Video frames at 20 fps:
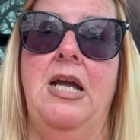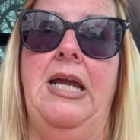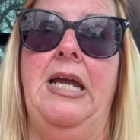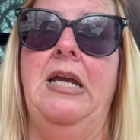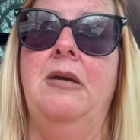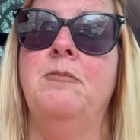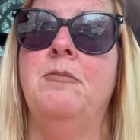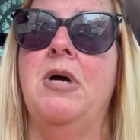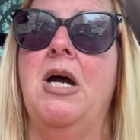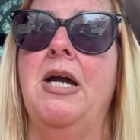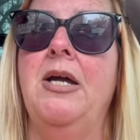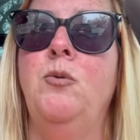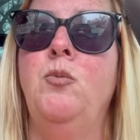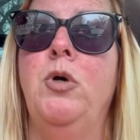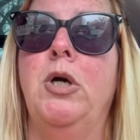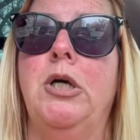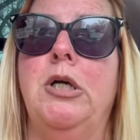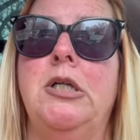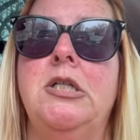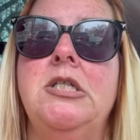In my
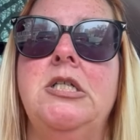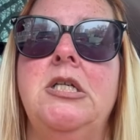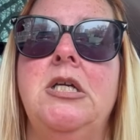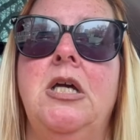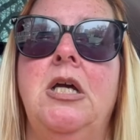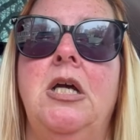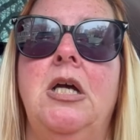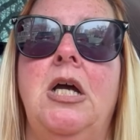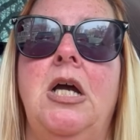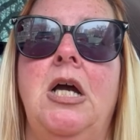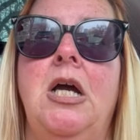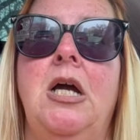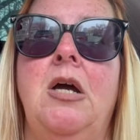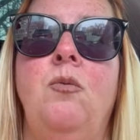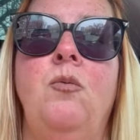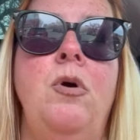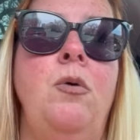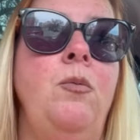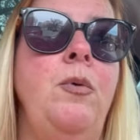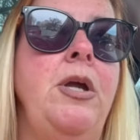world,
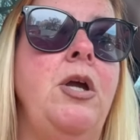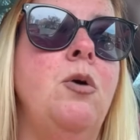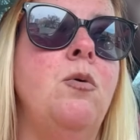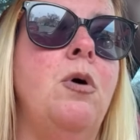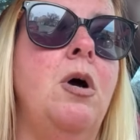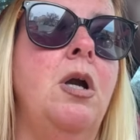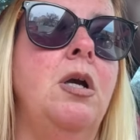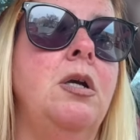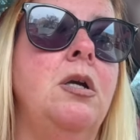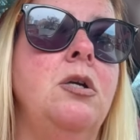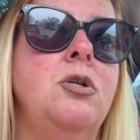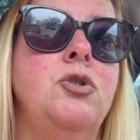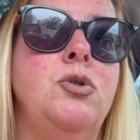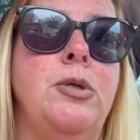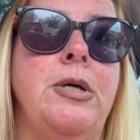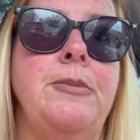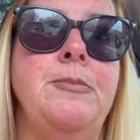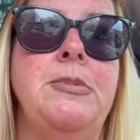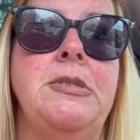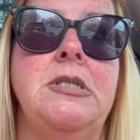when we go on
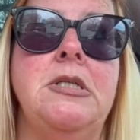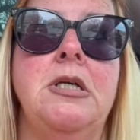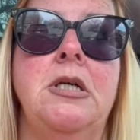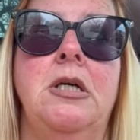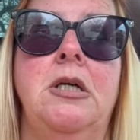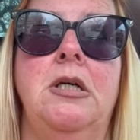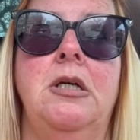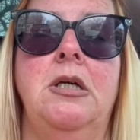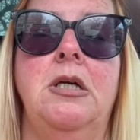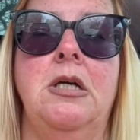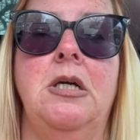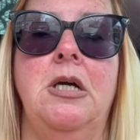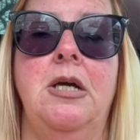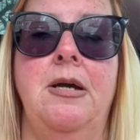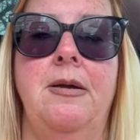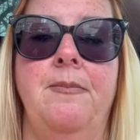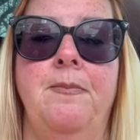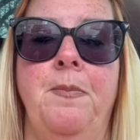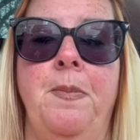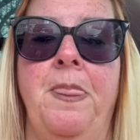trips,
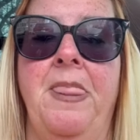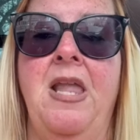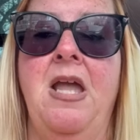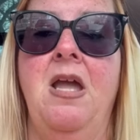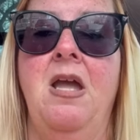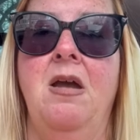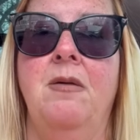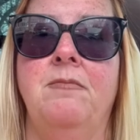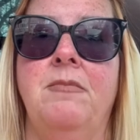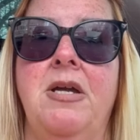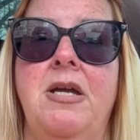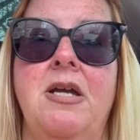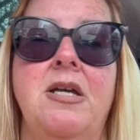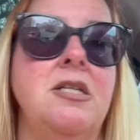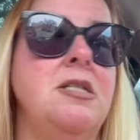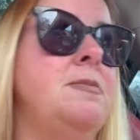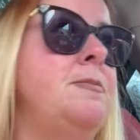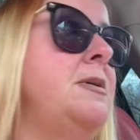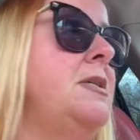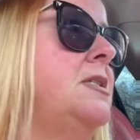my
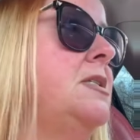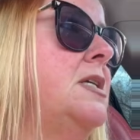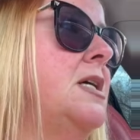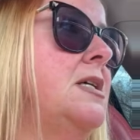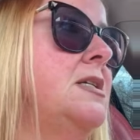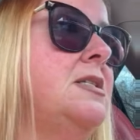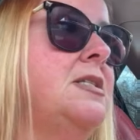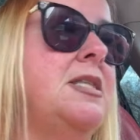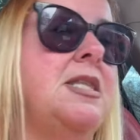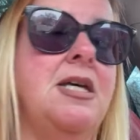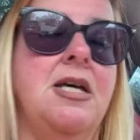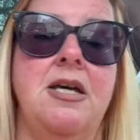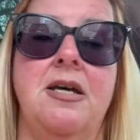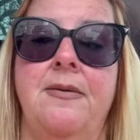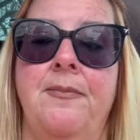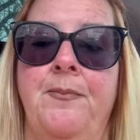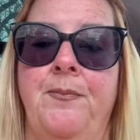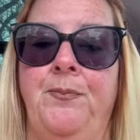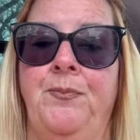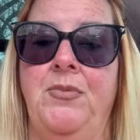husband does
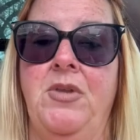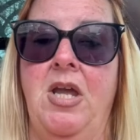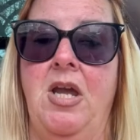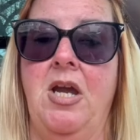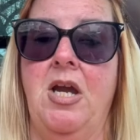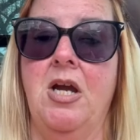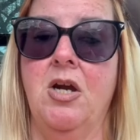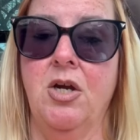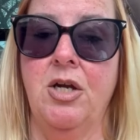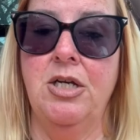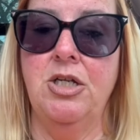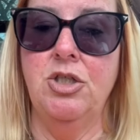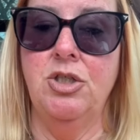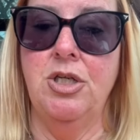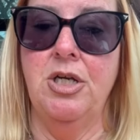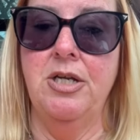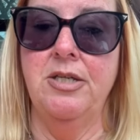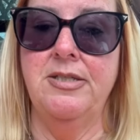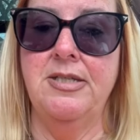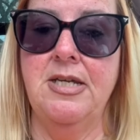the air
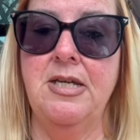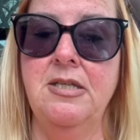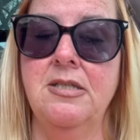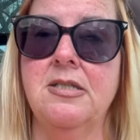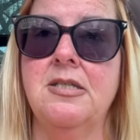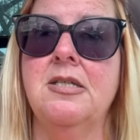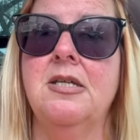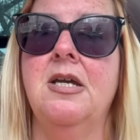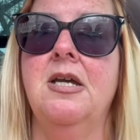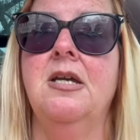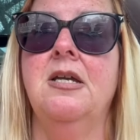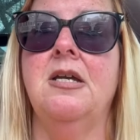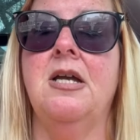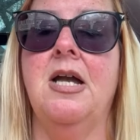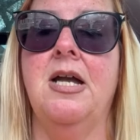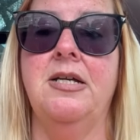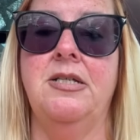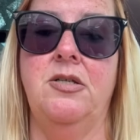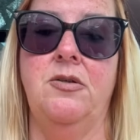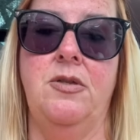conditioning seats,
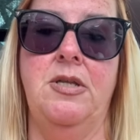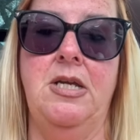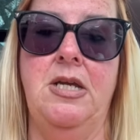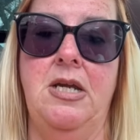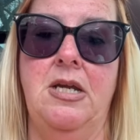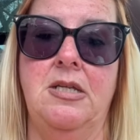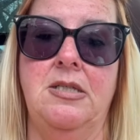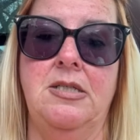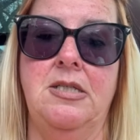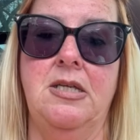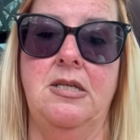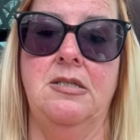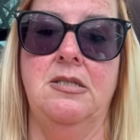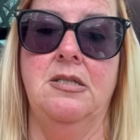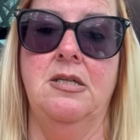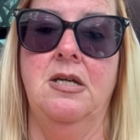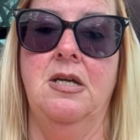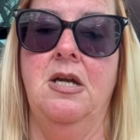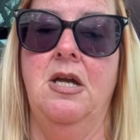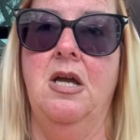I do the heated
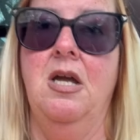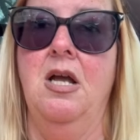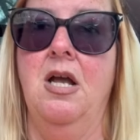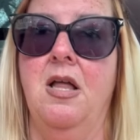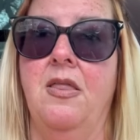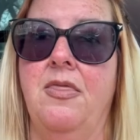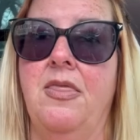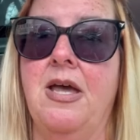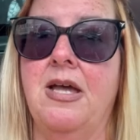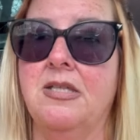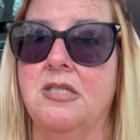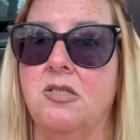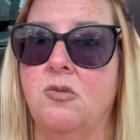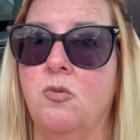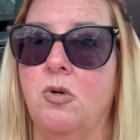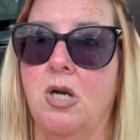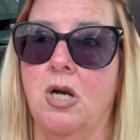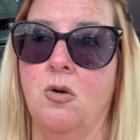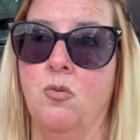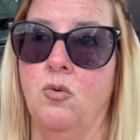seats. That's
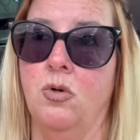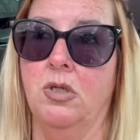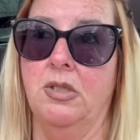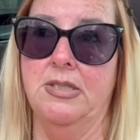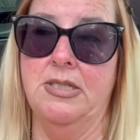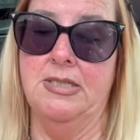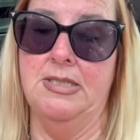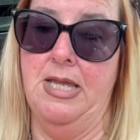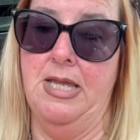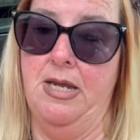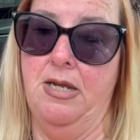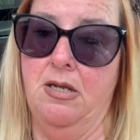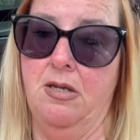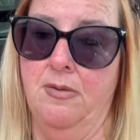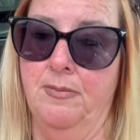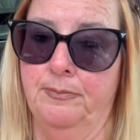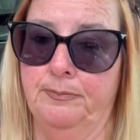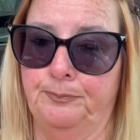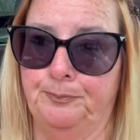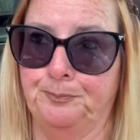what our world like.
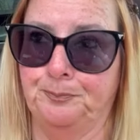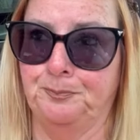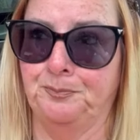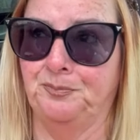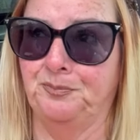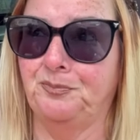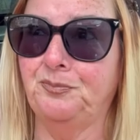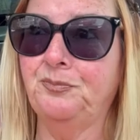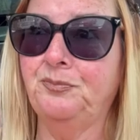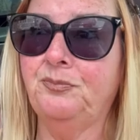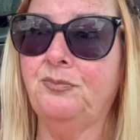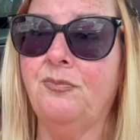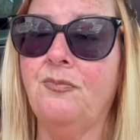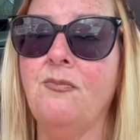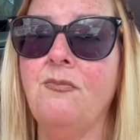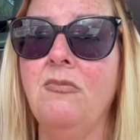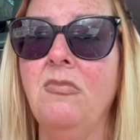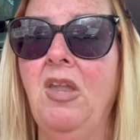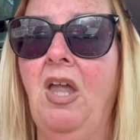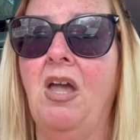
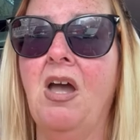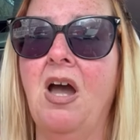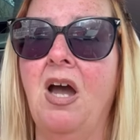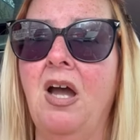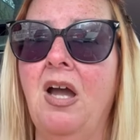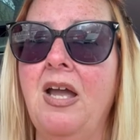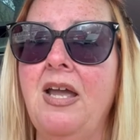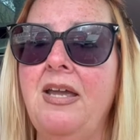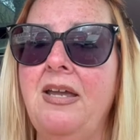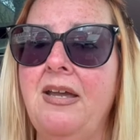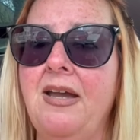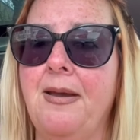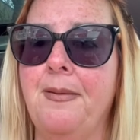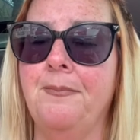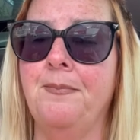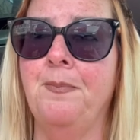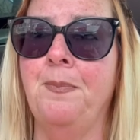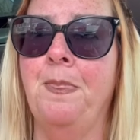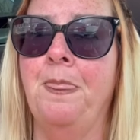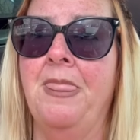
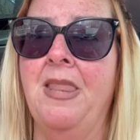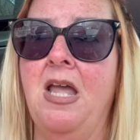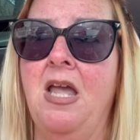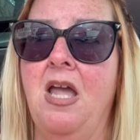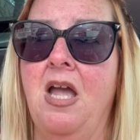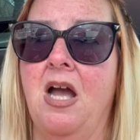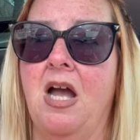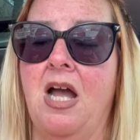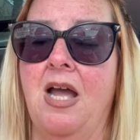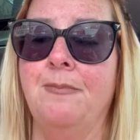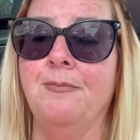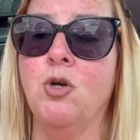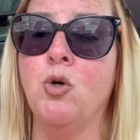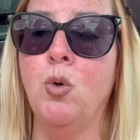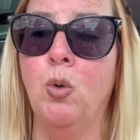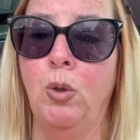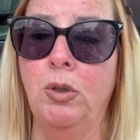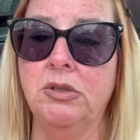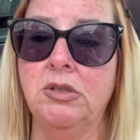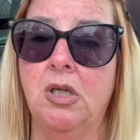I'm
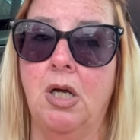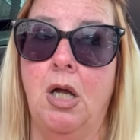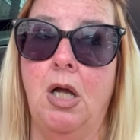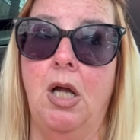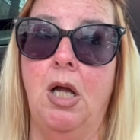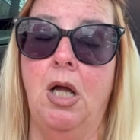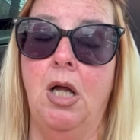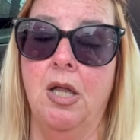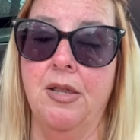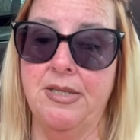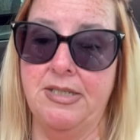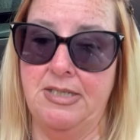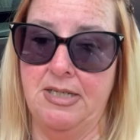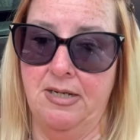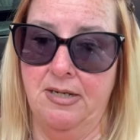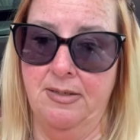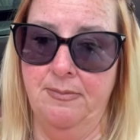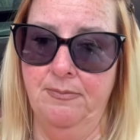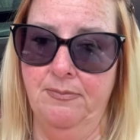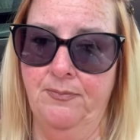cold all the
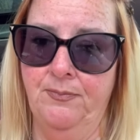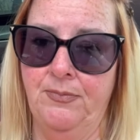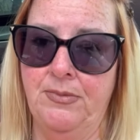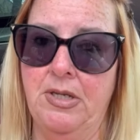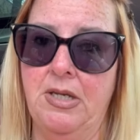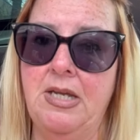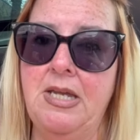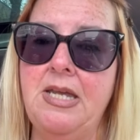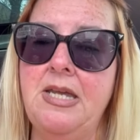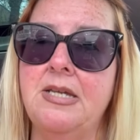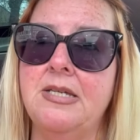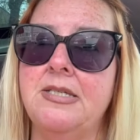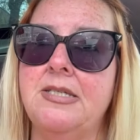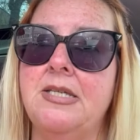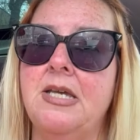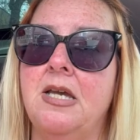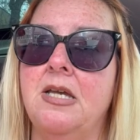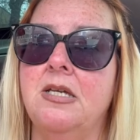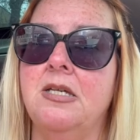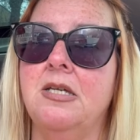time. He
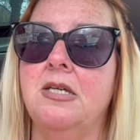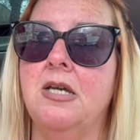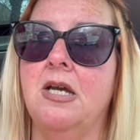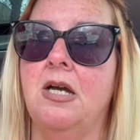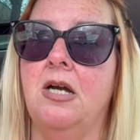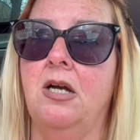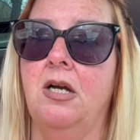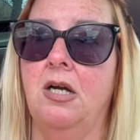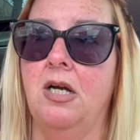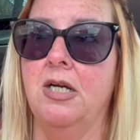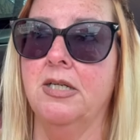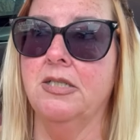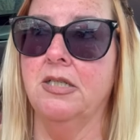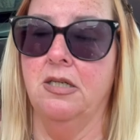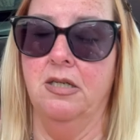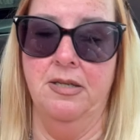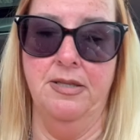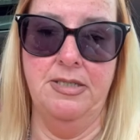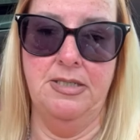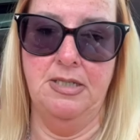is hot
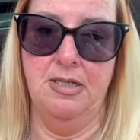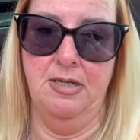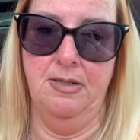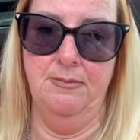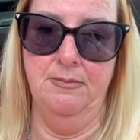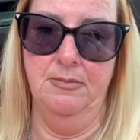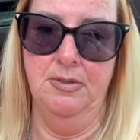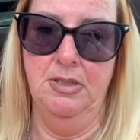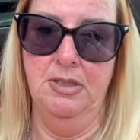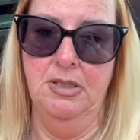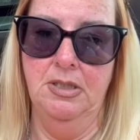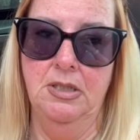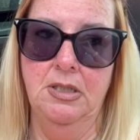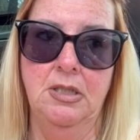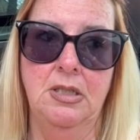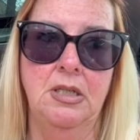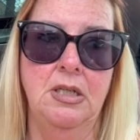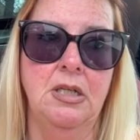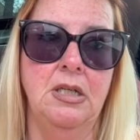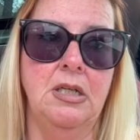all the time.
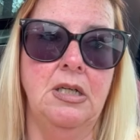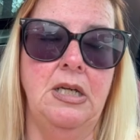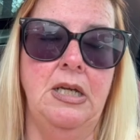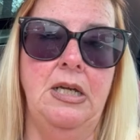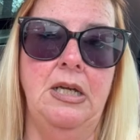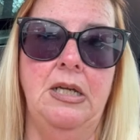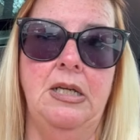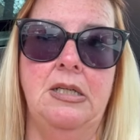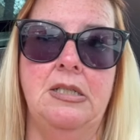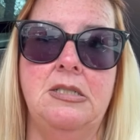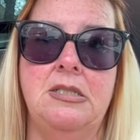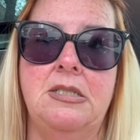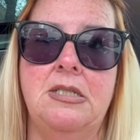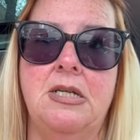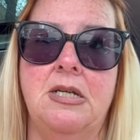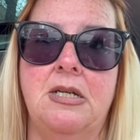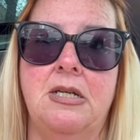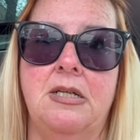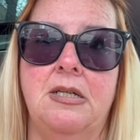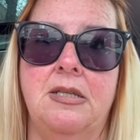And
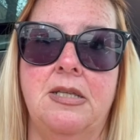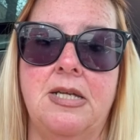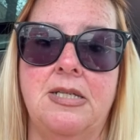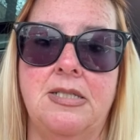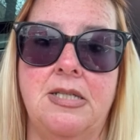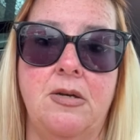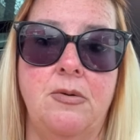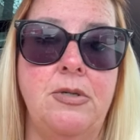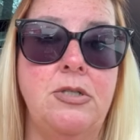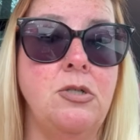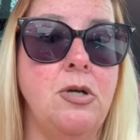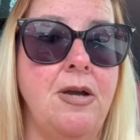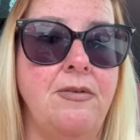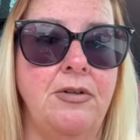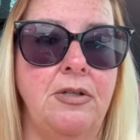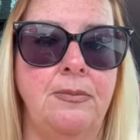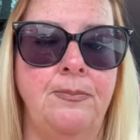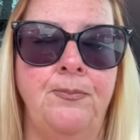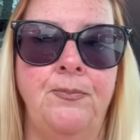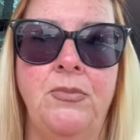that's how we
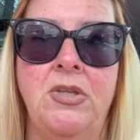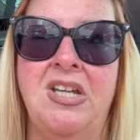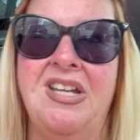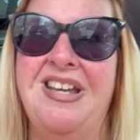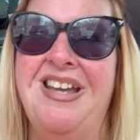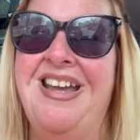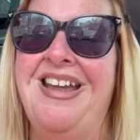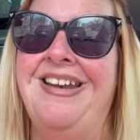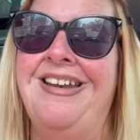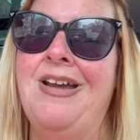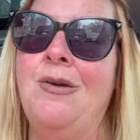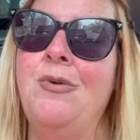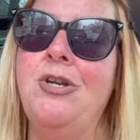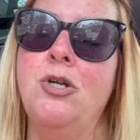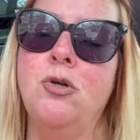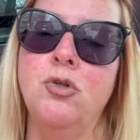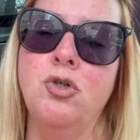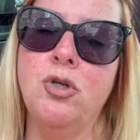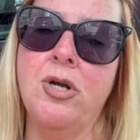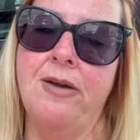travel. Now, we
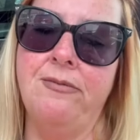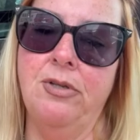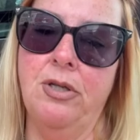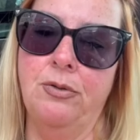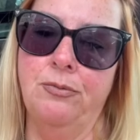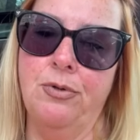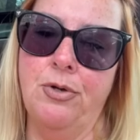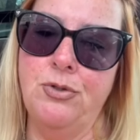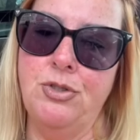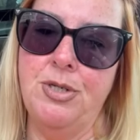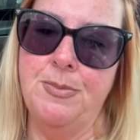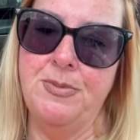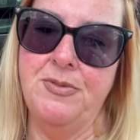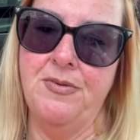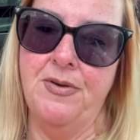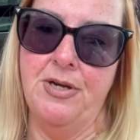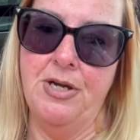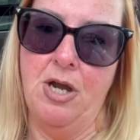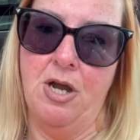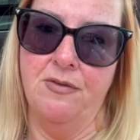don't travel on road trips
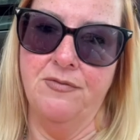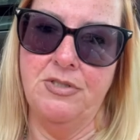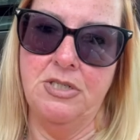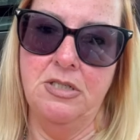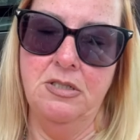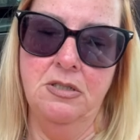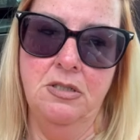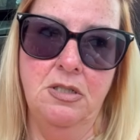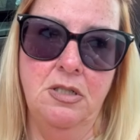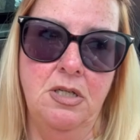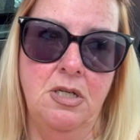very often,